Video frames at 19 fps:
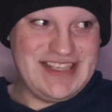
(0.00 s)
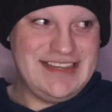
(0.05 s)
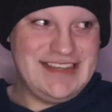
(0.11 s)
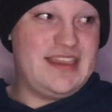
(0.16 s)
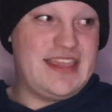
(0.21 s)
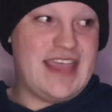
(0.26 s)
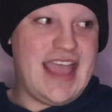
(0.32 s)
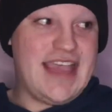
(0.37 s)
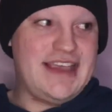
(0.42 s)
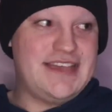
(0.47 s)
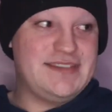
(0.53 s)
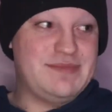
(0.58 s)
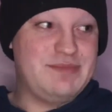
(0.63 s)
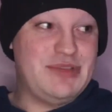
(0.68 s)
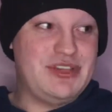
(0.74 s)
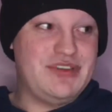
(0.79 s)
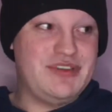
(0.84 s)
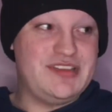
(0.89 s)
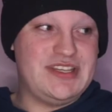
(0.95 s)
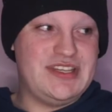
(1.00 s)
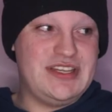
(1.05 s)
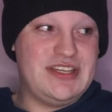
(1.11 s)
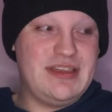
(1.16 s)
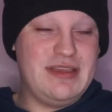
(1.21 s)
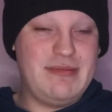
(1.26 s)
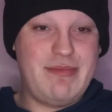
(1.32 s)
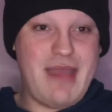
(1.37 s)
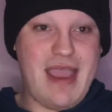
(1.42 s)
the Ace Beauty
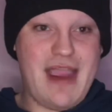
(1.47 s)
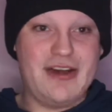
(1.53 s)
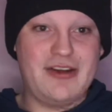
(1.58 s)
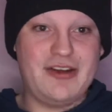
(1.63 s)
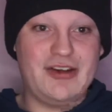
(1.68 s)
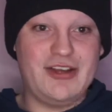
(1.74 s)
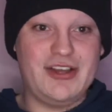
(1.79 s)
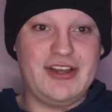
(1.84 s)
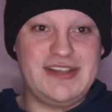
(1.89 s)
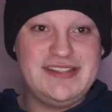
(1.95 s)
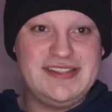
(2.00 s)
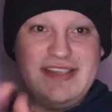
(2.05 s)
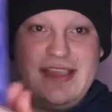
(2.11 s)
Paradise